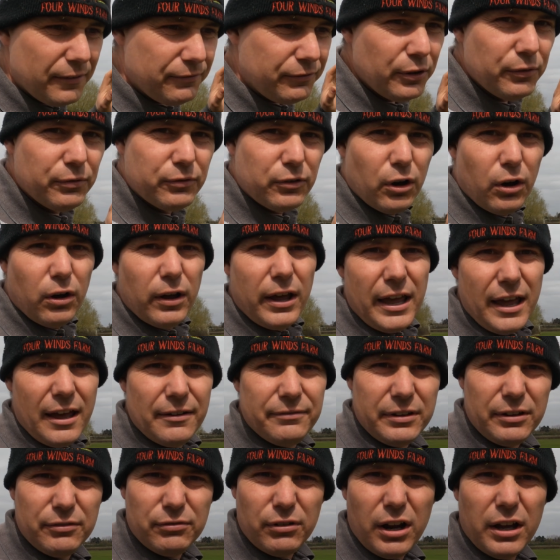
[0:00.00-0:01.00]
if you've got
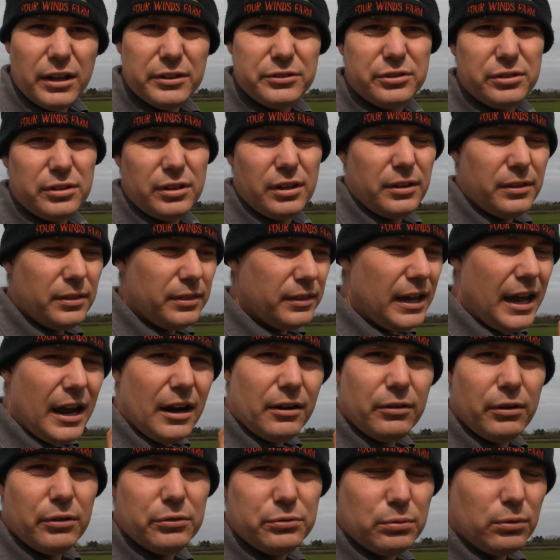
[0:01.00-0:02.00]
heavy ruts, the
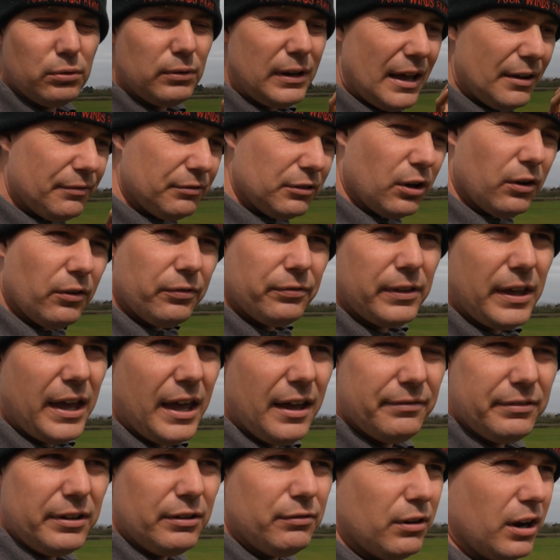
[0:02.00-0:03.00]
harrows will level off the
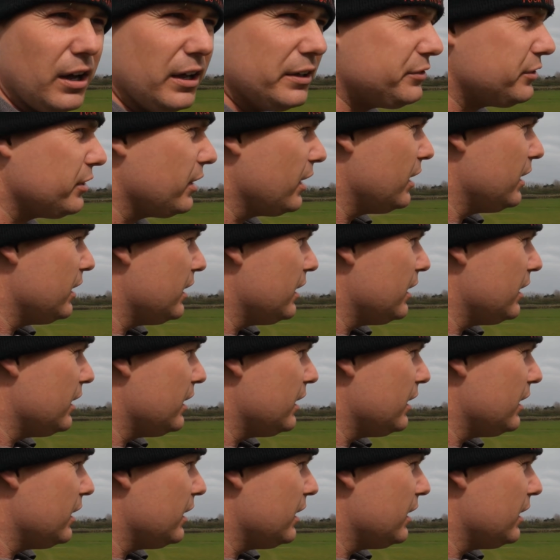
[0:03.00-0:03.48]
heavy ruts.